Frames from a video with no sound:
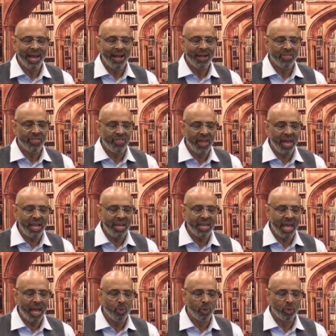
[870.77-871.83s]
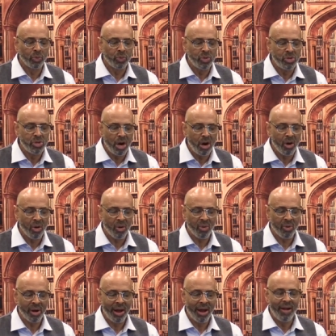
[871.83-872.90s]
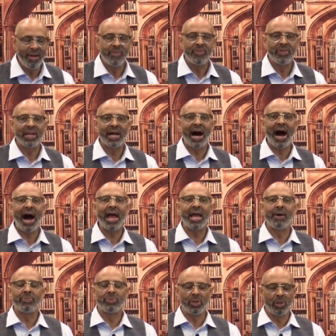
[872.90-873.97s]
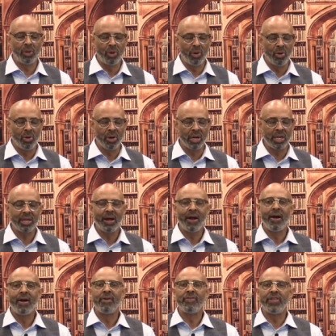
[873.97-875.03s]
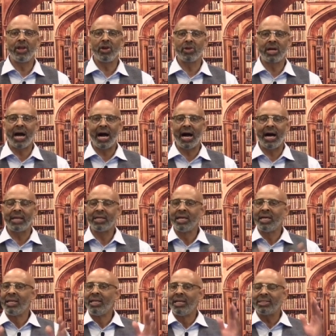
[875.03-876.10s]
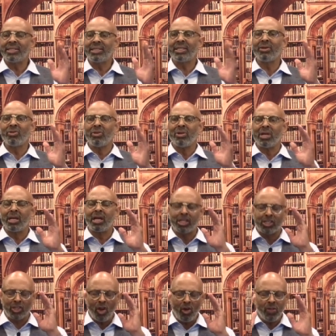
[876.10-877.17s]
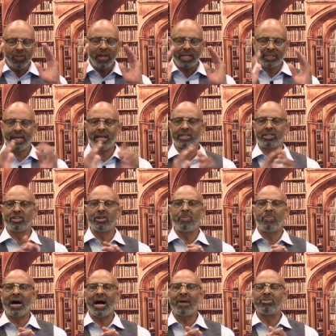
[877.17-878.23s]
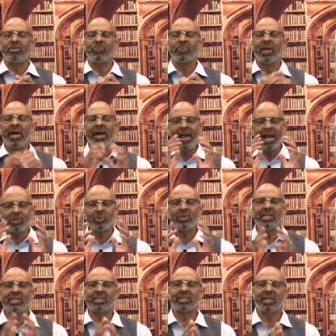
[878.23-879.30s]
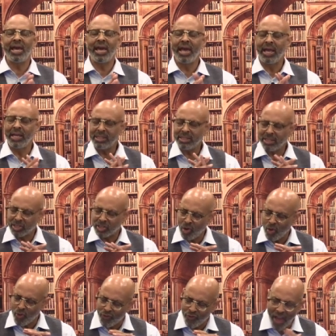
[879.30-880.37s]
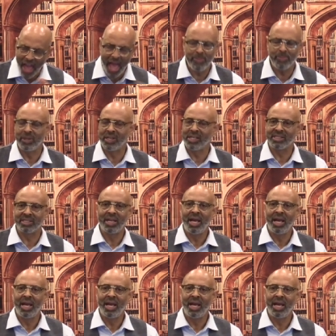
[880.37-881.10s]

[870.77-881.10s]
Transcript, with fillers: Then they will know that I am the Lord their God. Listen, to, circle that text in your Bible. Here's what he's saying. This is so fabulous.